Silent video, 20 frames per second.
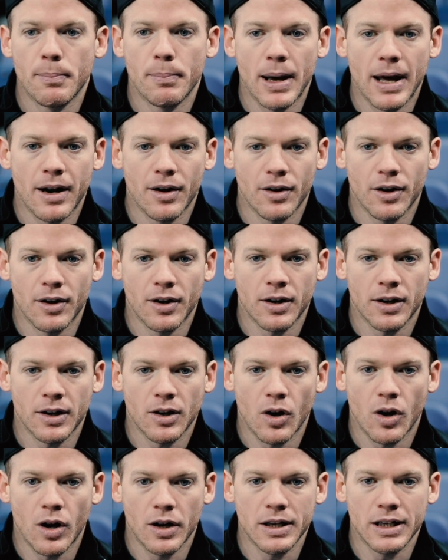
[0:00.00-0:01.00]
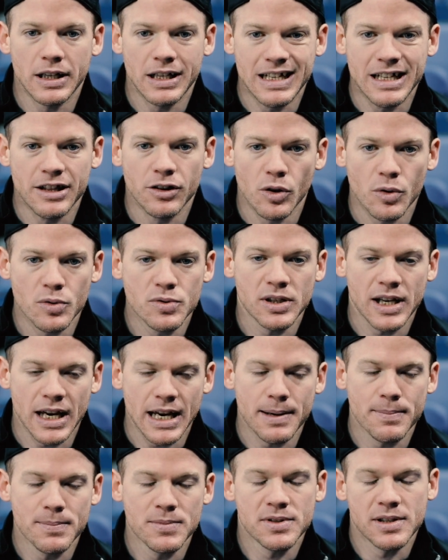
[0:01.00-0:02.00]
better in those
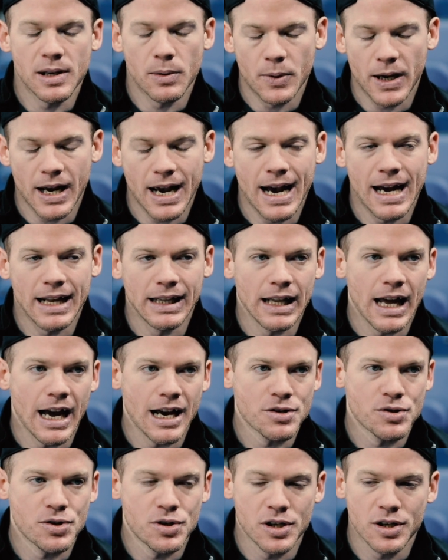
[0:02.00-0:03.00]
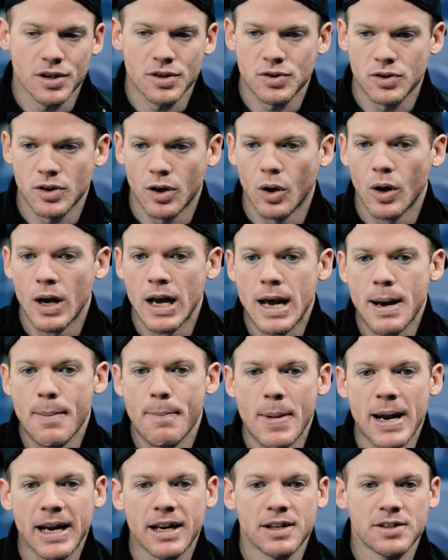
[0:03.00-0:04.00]
games than we had last year. So
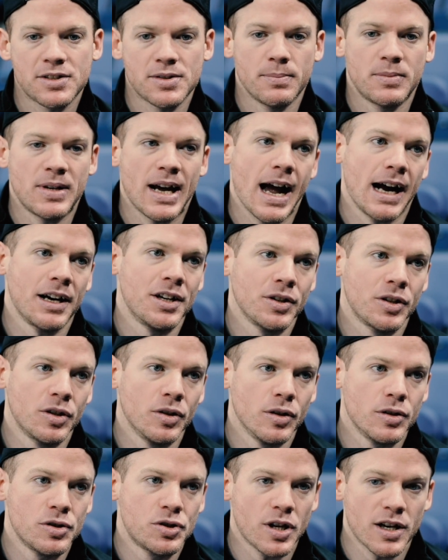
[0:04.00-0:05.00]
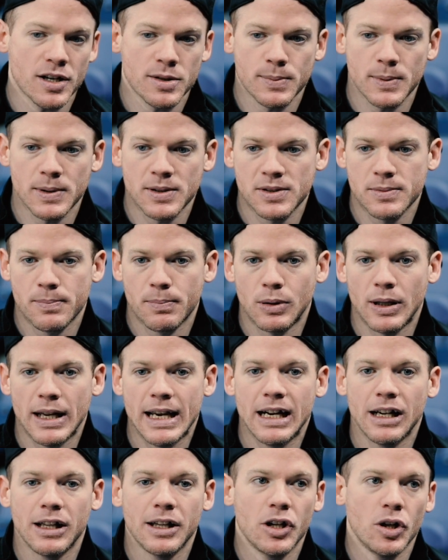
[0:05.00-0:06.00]
making some tactical adjustments,
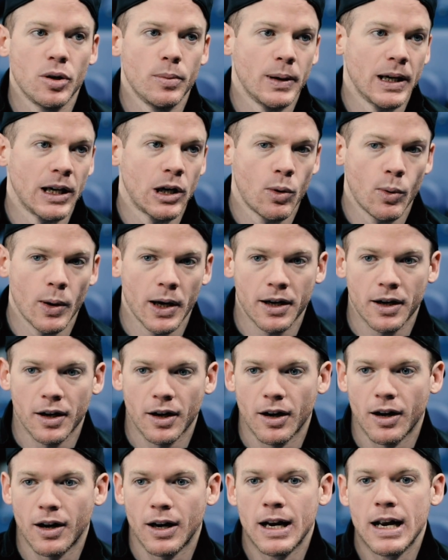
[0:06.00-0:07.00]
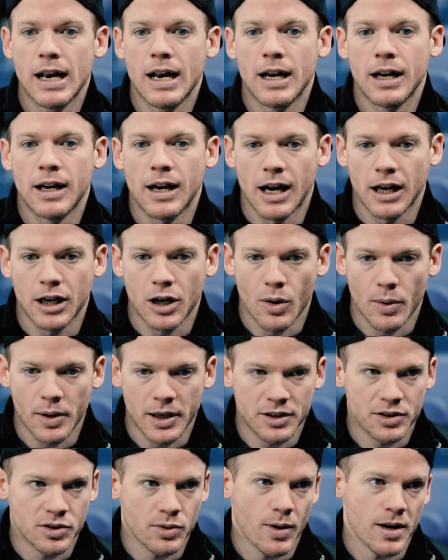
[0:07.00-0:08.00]
playing a little bit quicker, not going
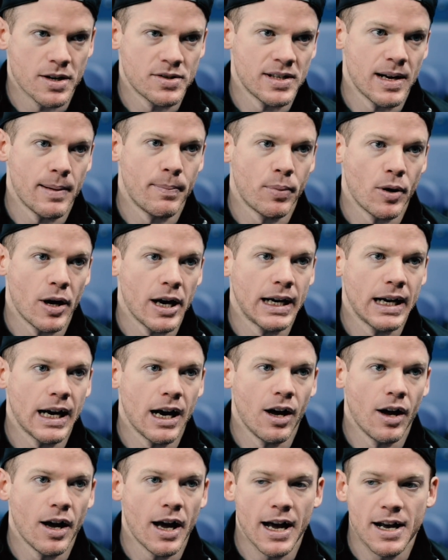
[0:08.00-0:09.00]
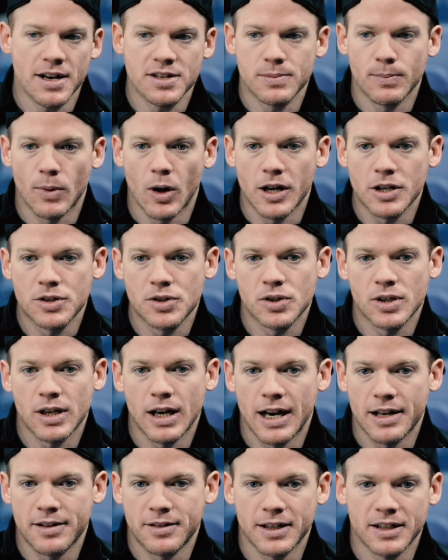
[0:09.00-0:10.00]
into our set breakout as much,
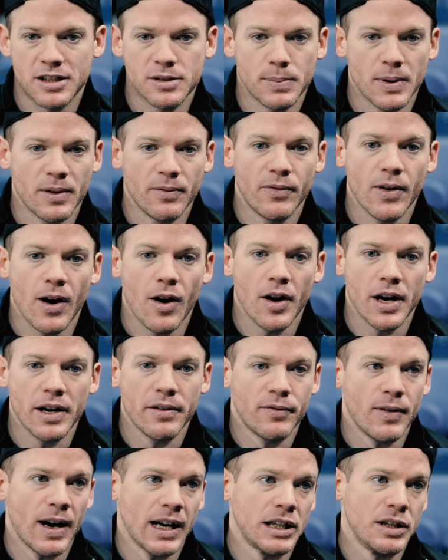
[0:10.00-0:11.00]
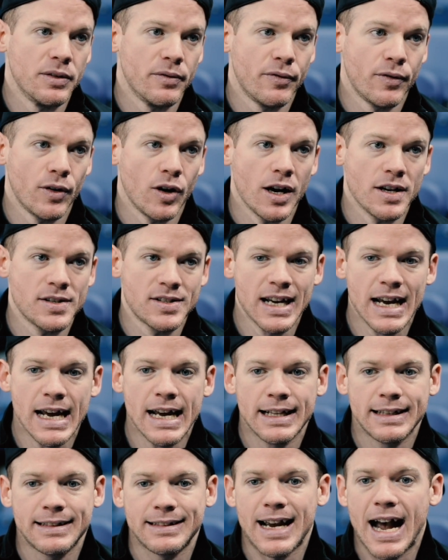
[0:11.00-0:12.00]
I think it's been very effective for us
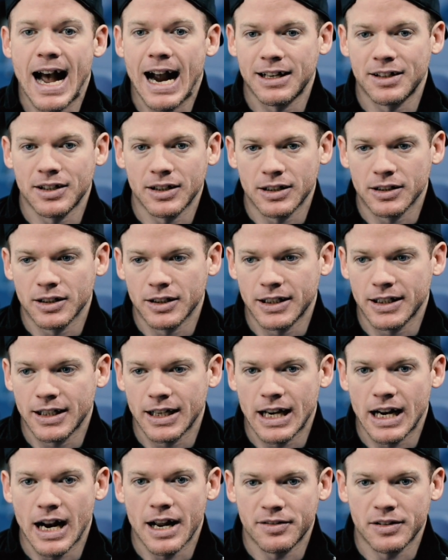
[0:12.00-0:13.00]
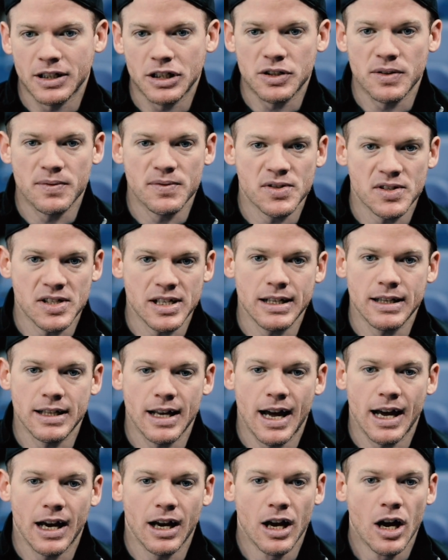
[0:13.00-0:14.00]
tactically, and I think you've seen
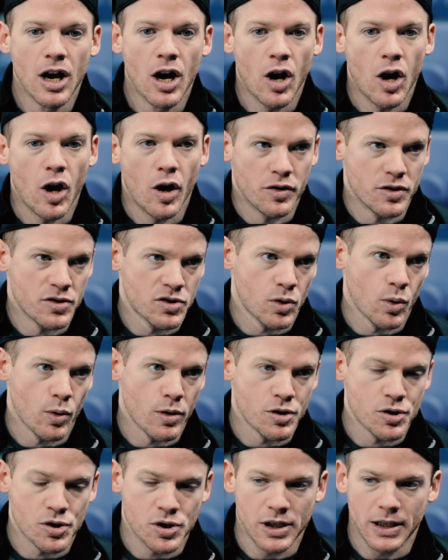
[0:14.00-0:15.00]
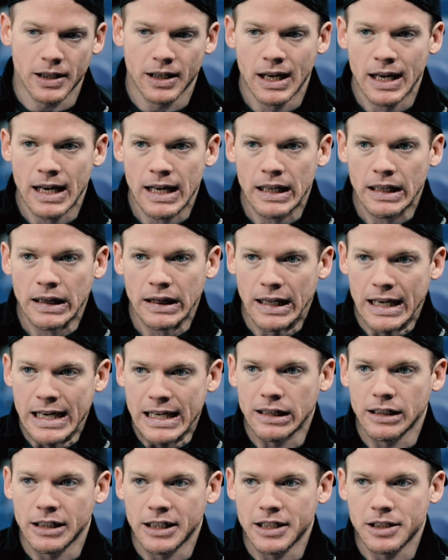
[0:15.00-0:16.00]
that on the score sheet.
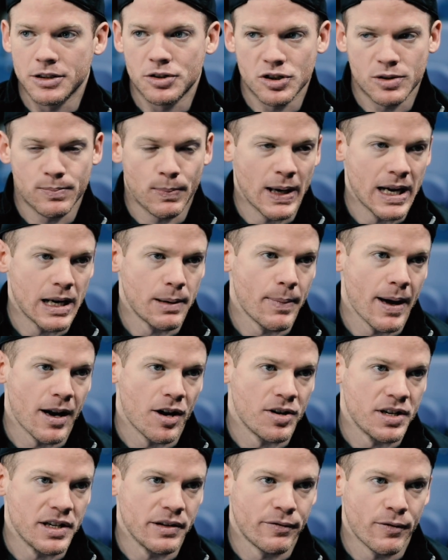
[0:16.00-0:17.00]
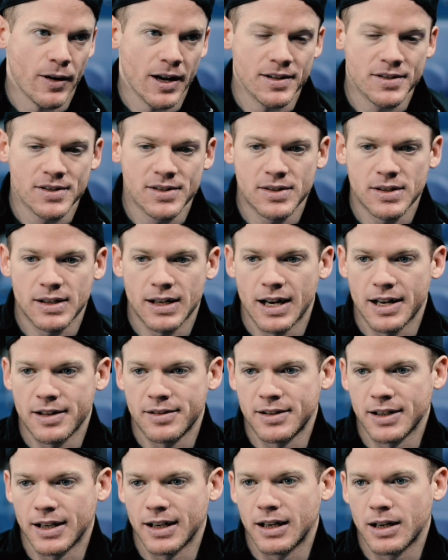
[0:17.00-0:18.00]
Lately, just playing better defense. I
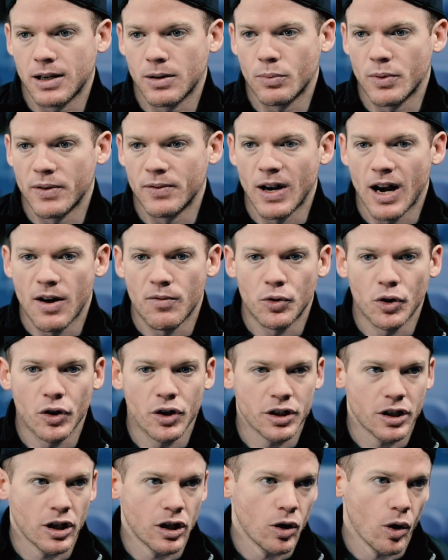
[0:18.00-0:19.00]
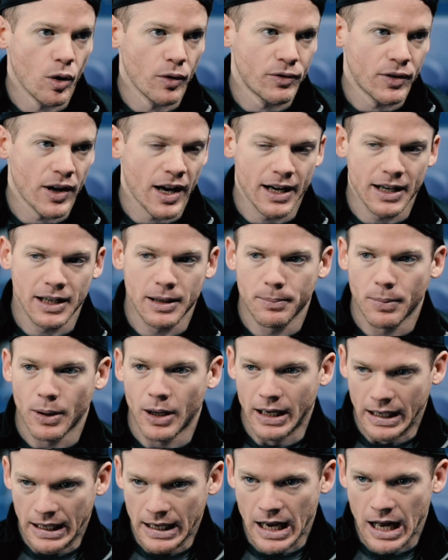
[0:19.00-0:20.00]
think we've gotten really good goaltending,
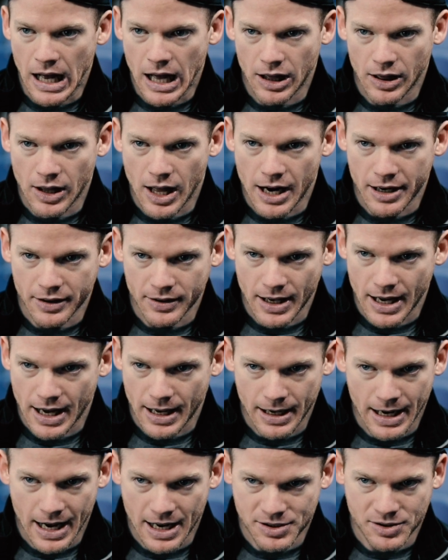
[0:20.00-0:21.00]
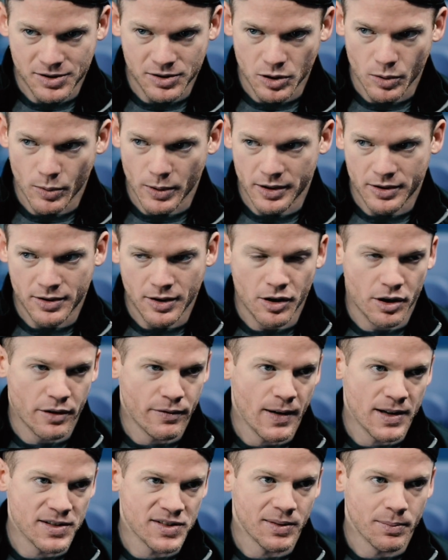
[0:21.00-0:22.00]
but a lot of that has to do with our
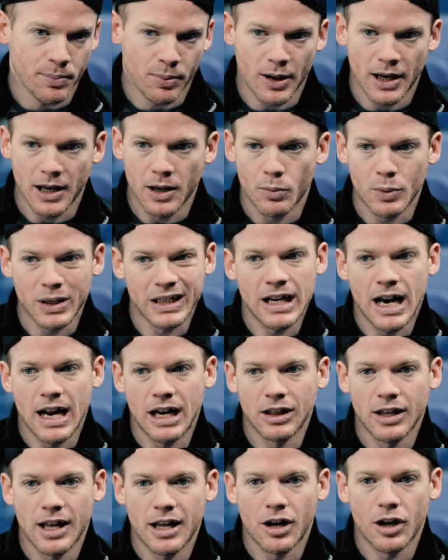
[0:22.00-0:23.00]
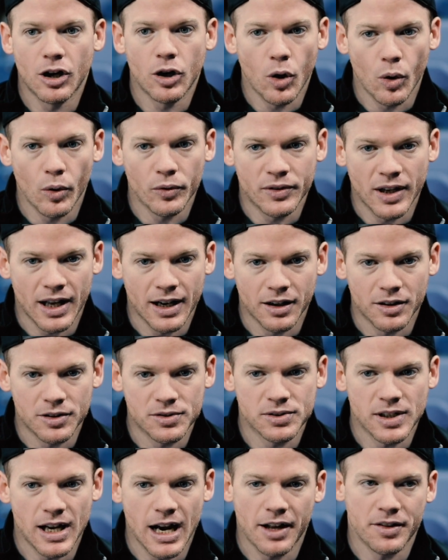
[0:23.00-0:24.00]
defensive play. We kind of let our
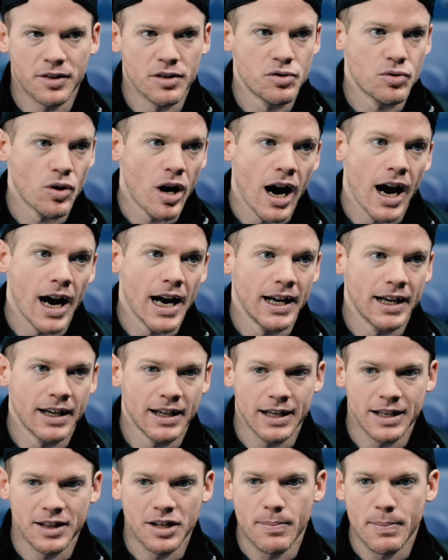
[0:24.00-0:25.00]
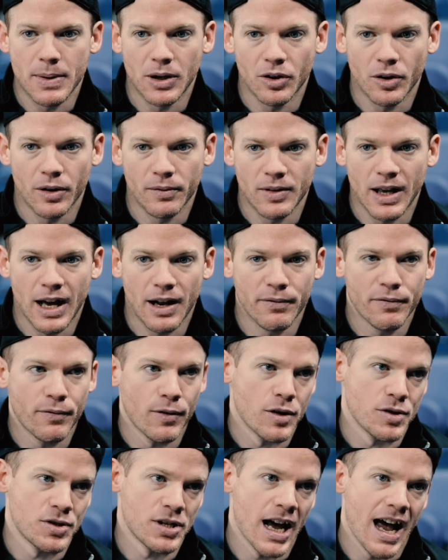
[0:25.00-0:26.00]
goaltenders out to dry in the middle of that
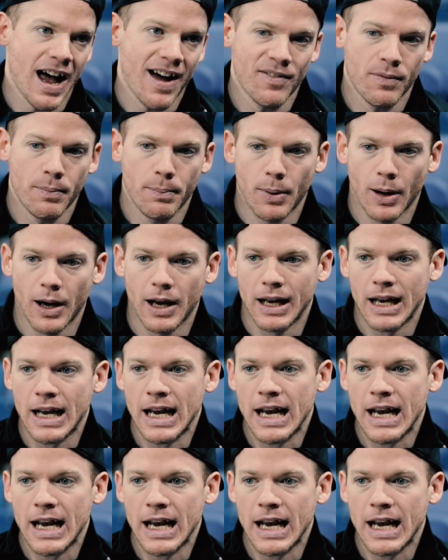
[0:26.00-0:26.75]
first half, but